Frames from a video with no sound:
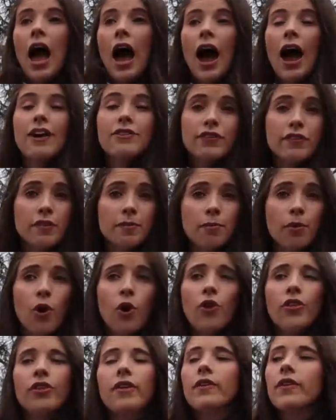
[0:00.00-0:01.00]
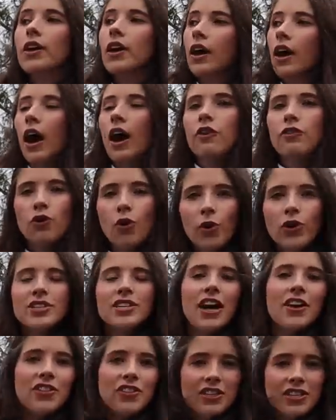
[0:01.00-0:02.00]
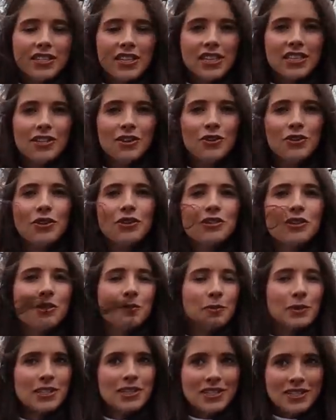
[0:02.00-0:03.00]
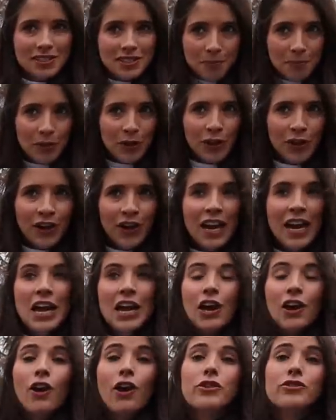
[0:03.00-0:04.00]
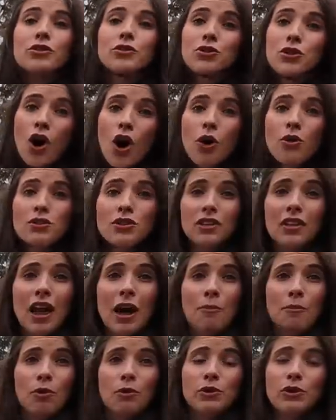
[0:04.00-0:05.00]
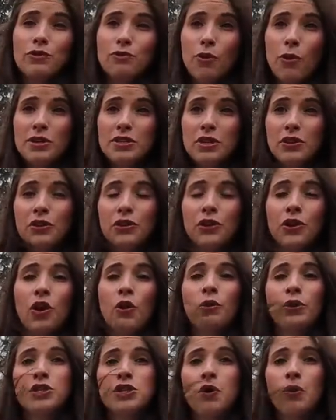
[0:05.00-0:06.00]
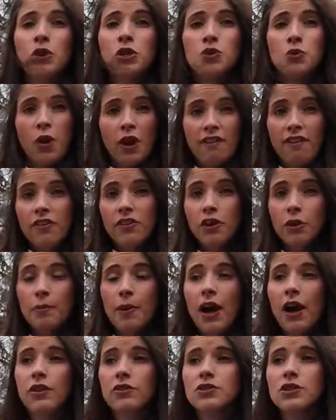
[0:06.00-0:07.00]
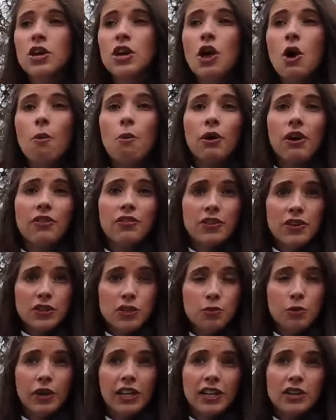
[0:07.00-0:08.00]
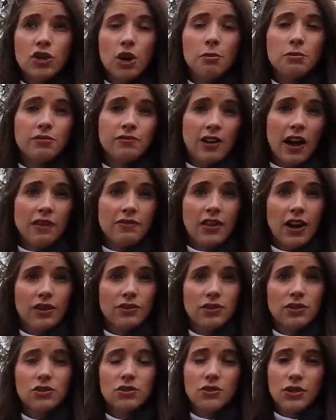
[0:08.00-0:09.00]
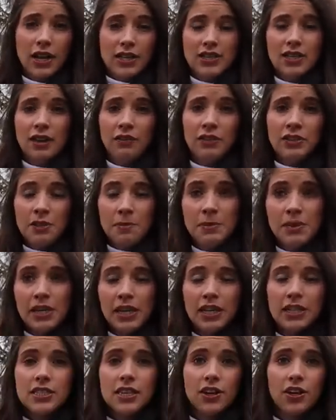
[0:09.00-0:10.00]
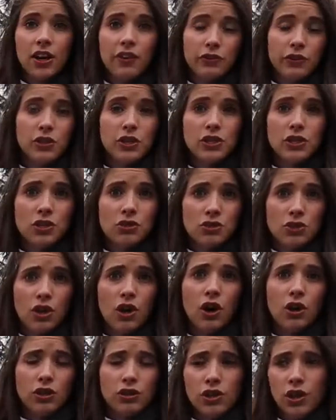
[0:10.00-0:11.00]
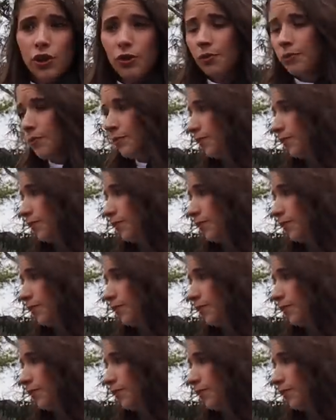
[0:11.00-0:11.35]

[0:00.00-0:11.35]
I've driven both. Of course, I think the six cylinder is a little bit zippier. It also tows a lot more. With the four cylinder, you're only towing 2,500 pounds, where this one can tow up to 5,000. So that's definitely something to consider if you need to use the car to tow.